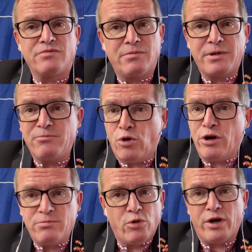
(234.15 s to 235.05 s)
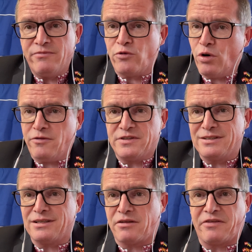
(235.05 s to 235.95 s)
will be more and more involved in
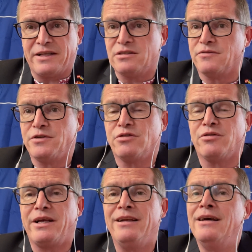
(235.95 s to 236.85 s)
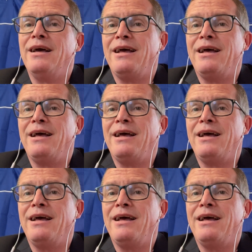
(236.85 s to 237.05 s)
the defense of Ukraine,